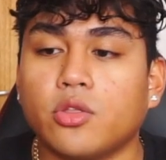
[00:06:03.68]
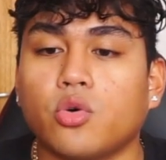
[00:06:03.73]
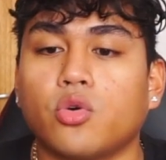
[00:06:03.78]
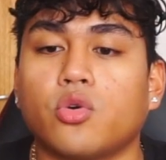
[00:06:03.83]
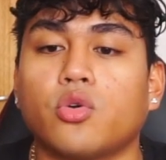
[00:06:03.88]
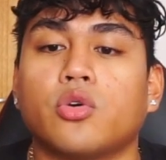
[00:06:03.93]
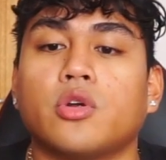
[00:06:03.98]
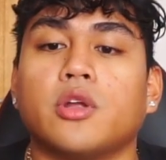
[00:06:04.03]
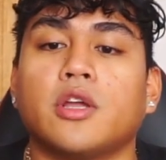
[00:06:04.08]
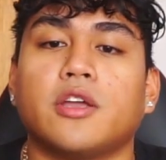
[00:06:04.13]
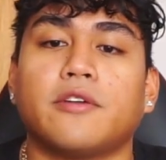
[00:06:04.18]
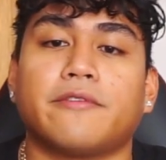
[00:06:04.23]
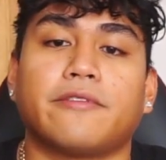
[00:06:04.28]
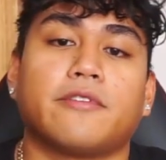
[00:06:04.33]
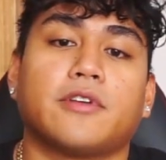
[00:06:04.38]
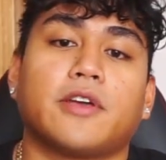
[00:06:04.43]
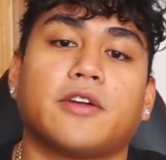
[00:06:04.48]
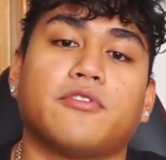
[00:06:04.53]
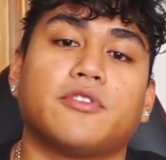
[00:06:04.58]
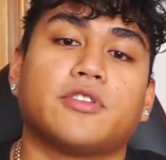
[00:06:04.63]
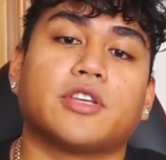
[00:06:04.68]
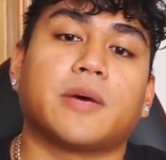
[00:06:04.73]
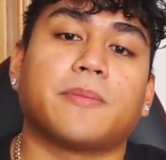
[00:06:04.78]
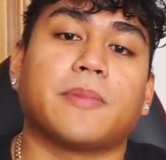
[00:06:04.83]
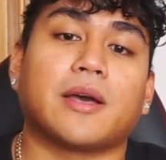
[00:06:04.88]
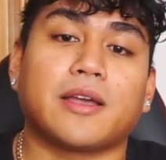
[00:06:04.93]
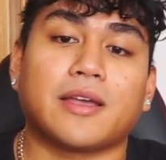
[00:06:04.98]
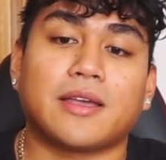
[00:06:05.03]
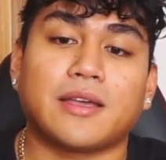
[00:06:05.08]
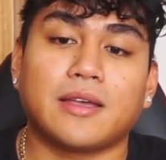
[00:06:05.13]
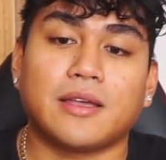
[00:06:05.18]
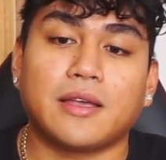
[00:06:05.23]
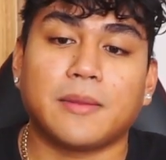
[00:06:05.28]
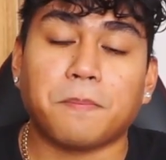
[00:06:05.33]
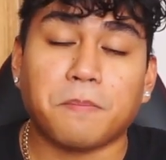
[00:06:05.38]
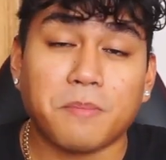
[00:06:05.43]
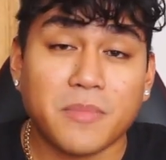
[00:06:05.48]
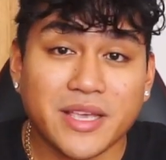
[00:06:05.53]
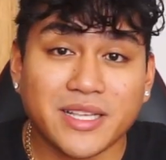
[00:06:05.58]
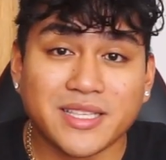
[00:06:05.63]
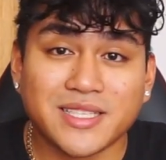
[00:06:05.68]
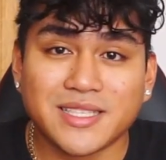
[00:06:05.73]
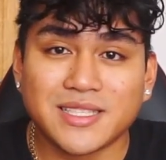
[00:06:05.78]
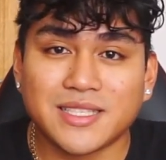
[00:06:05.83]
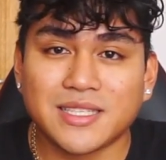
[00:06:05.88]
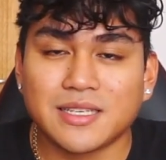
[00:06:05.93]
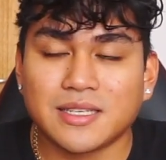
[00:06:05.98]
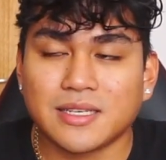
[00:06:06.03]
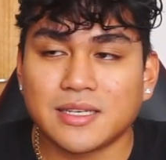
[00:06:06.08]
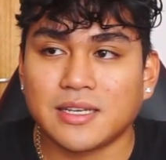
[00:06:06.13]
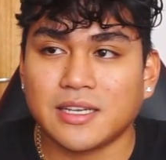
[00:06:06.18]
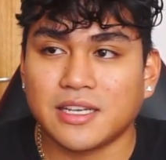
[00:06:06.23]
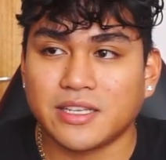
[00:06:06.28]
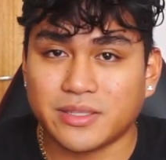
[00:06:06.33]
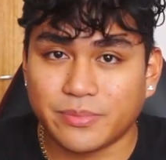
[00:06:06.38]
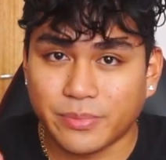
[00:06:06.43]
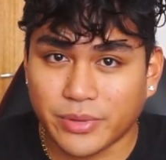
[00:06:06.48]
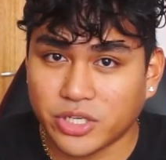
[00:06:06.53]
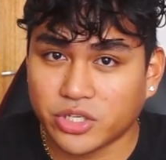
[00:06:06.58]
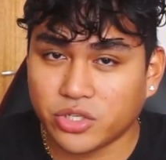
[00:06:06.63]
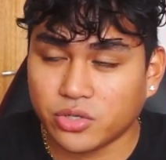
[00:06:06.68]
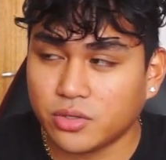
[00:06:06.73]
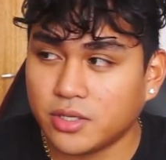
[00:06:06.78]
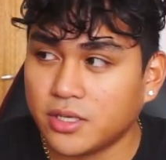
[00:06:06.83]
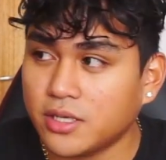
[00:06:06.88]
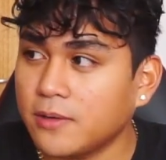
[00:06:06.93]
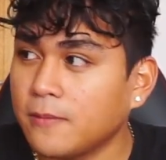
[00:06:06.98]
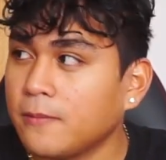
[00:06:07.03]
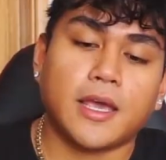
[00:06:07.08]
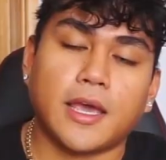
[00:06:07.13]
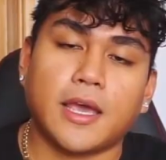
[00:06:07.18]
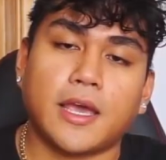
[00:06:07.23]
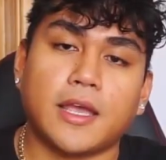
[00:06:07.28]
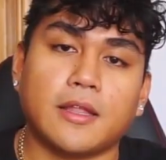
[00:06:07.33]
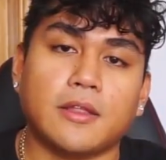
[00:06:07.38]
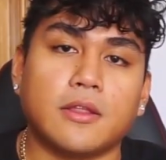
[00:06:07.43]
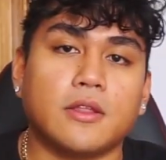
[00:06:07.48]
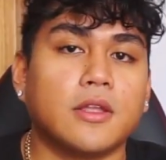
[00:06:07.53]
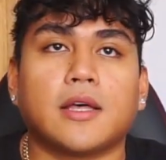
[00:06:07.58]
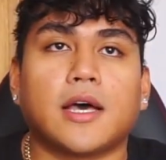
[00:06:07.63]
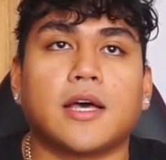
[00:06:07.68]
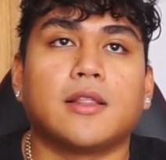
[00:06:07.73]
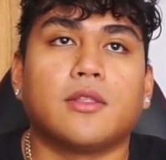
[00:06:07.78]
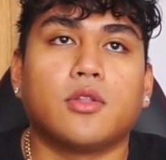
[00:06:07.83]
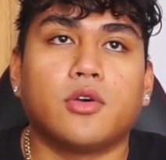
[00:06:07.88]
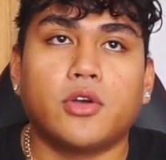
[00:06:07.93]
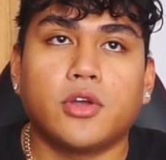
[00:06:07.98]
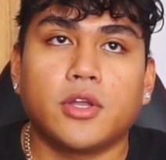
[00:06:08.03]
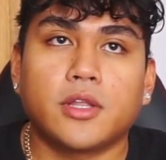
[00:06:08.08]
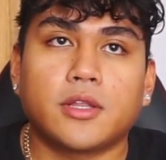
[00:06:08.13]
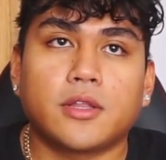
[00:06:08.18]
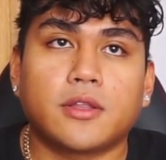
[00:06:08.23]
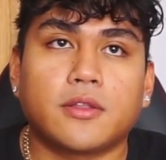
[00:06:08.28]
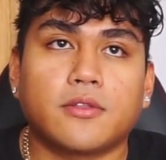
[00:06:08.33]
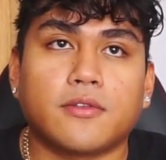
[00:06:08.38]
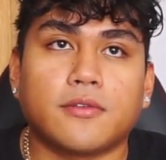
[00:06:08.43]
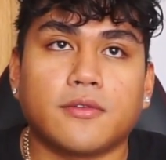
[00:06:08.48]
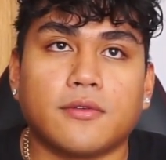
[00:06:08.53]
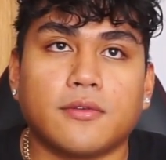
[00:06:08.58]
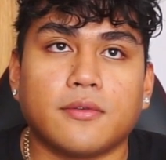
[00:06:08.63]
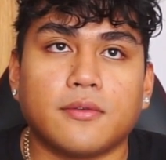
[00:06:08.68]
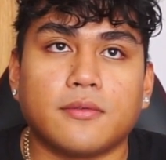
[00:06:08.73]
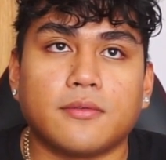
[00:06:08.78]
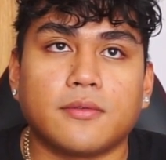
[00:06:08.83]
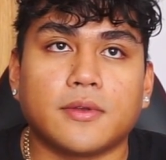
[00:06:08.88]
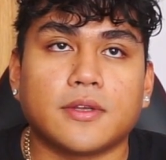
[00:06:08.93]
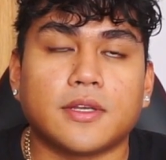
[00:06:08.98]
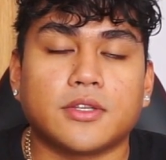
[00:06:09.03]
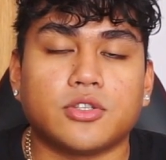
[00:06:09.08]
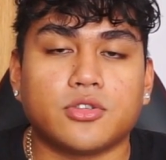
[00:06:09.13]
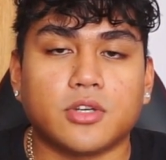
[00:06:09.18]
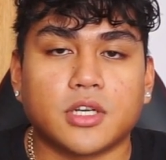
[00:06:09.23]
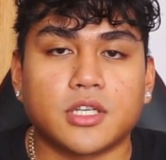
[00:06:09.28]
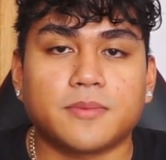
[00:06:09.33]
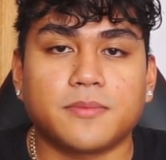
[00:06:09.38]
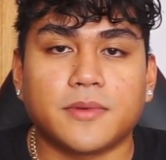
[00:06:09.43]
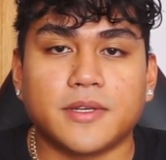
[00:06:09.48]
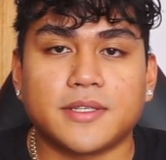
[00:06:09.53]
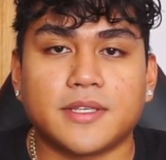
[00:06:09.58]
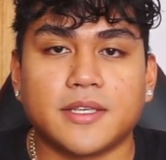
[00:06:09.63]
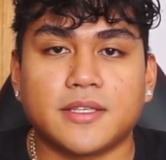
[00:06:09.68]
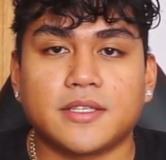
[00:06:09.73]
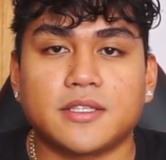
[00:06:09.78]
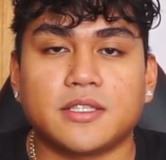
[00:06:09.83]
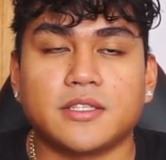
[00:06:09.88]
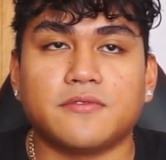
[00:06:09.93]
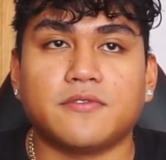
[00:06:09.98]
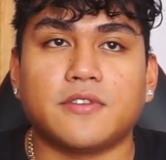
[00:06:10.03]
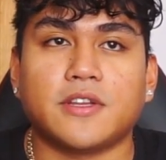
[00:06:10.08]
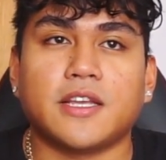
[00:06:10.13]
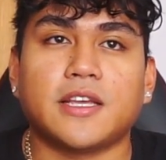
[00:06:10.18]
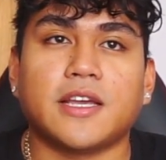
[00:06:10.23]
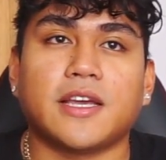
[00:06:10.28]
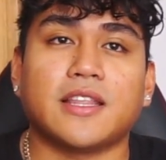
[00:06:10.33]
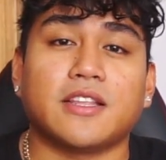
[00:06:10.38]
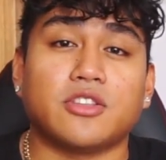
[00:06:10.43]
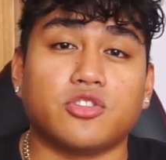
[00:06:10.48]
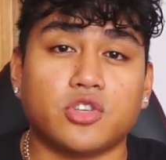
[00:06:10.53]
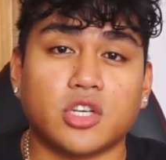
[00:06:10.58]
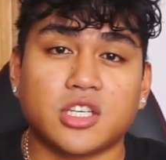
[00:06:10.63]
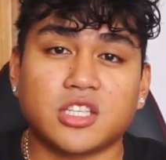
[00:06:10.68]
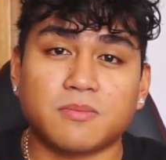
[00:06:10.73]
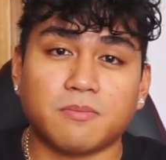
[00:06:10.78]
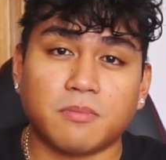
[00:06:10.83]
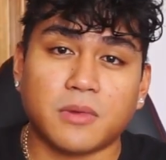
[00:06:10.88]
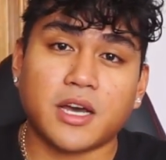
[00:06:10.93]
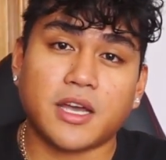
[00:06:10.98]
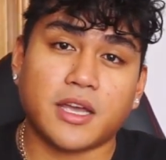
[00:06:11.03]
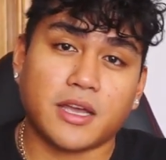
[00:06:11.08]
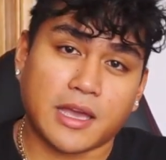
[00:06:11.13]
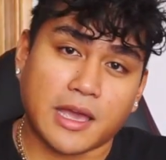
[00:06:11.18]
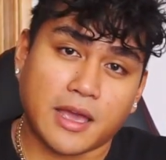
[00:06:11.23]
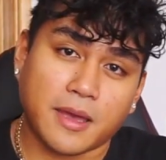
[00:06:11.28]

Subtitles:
or every time I missed especially, and I learned to adjust my sensitivity and adjust my